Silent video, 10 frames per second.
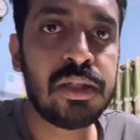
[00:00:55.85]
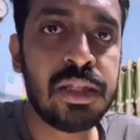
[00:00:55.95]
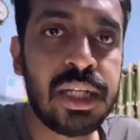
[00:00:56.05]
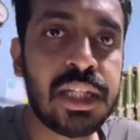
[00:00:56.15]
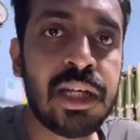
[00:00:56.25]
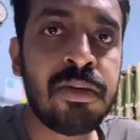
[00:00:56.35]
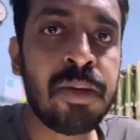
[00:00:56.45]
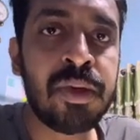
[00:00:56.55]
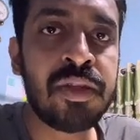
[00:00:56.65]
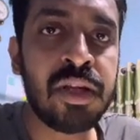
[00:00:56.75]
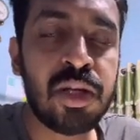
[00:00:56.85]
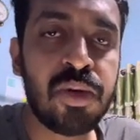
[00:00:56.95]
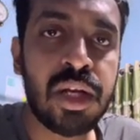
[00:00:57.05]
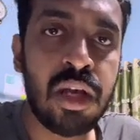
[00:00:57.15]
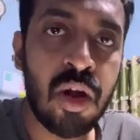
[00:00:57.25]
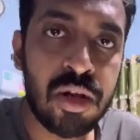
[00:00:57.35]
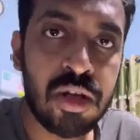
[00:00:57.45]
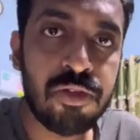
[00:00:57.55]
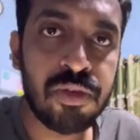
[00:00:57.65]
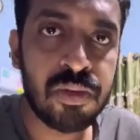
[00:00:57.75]
Nikita ma'am has included a lot
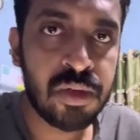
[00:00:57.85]
of